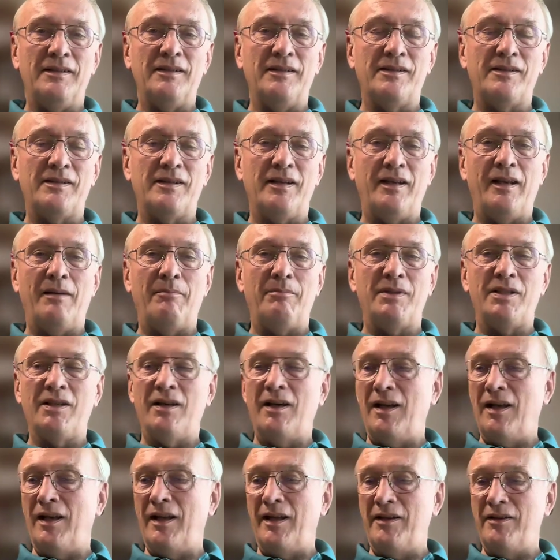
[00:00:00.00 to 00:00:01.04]
Siam,
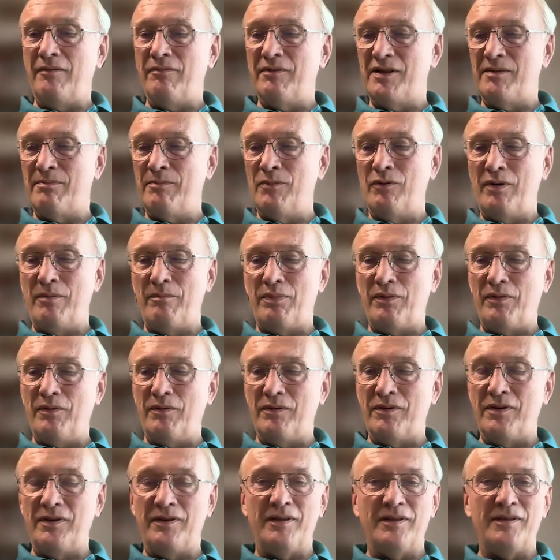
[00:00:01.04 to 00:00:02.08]
Thailand was more
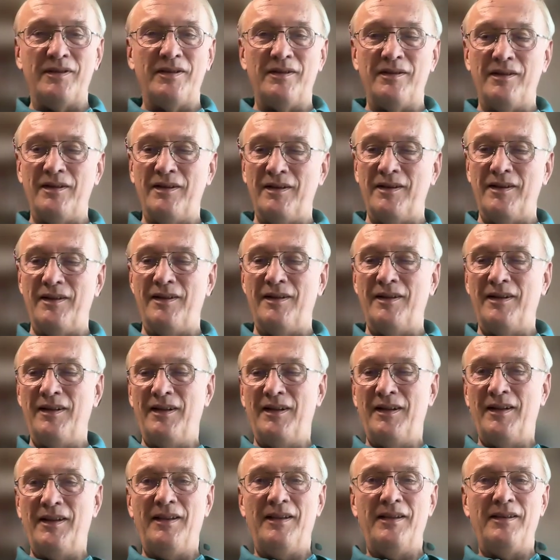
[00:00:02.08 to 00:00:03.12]
important
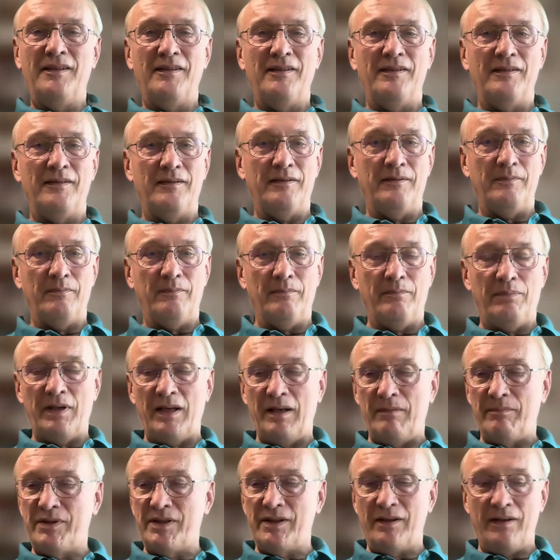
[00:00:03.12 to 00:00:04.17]
than
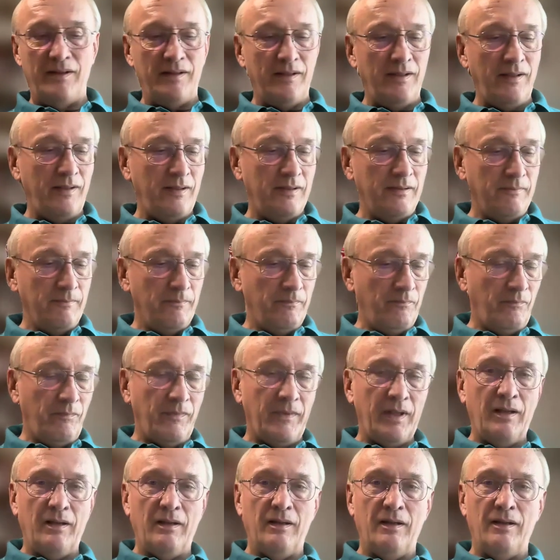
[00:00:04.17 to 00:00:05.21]
perhaps I did
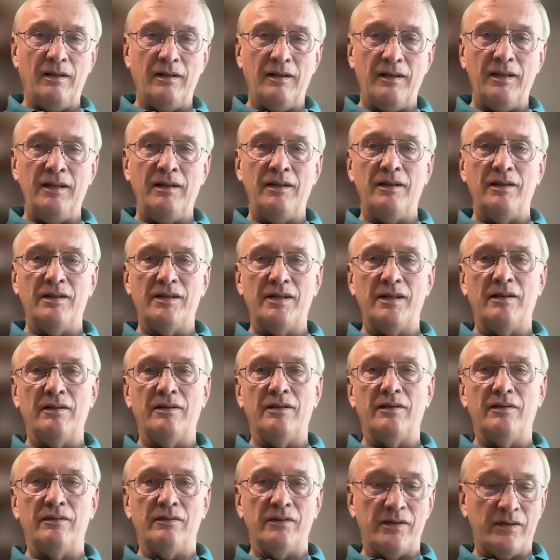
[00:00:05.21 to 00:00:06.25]
in
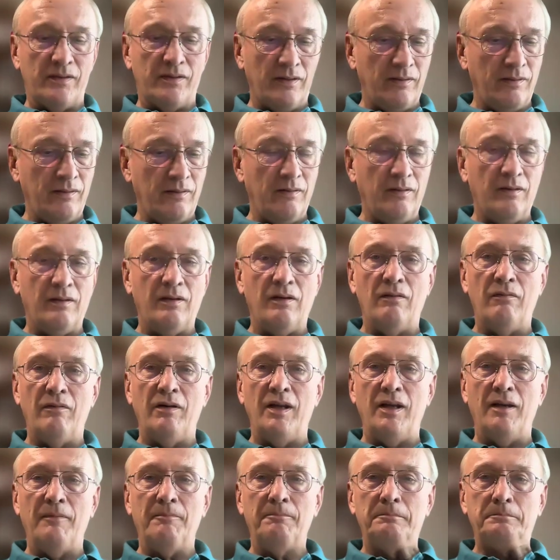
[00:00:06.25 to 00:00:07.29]
Sato's
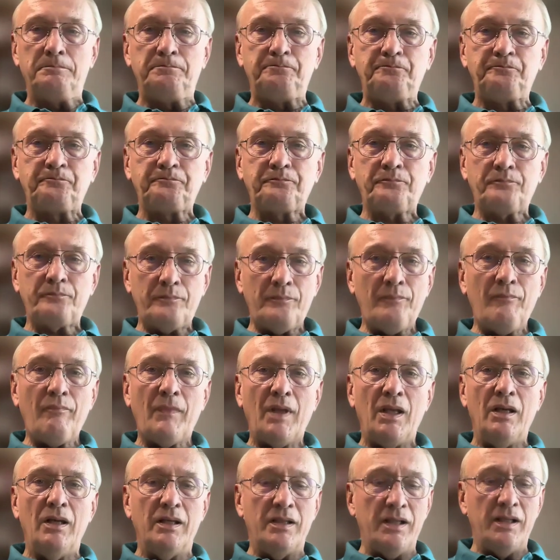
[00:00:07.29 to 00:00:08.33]
career.
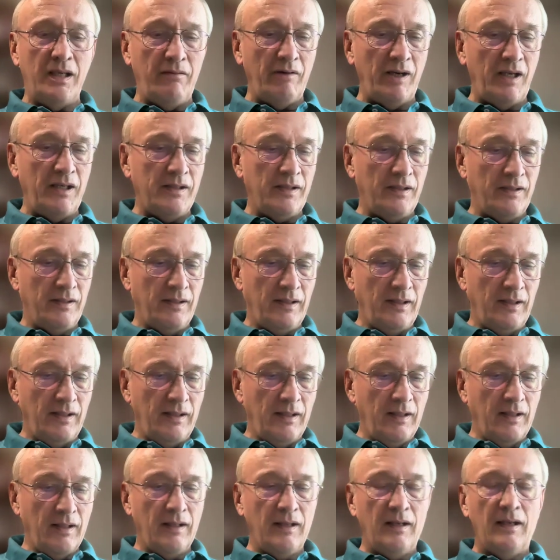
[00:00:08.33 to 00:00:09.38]
At any rate,
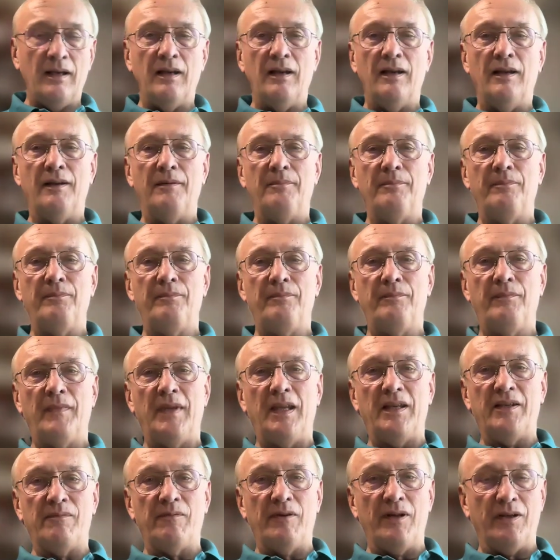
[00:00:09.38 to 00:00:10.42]

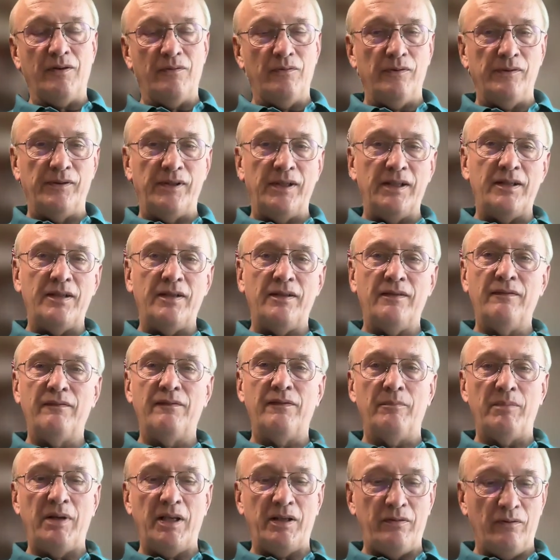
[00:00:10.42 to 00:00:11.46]
that's what I called it,
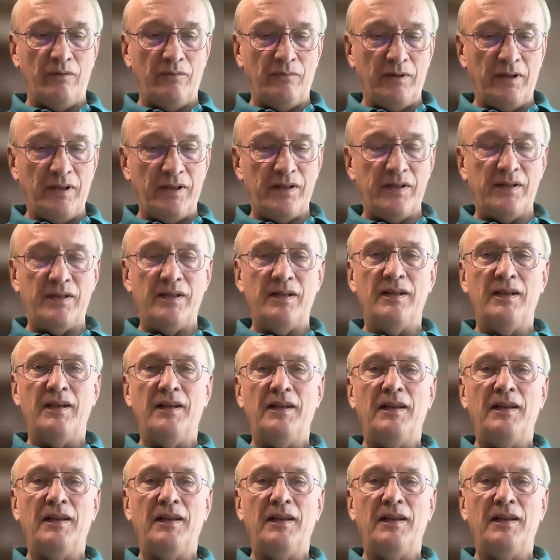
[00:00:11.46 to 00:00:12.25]
for better or worse.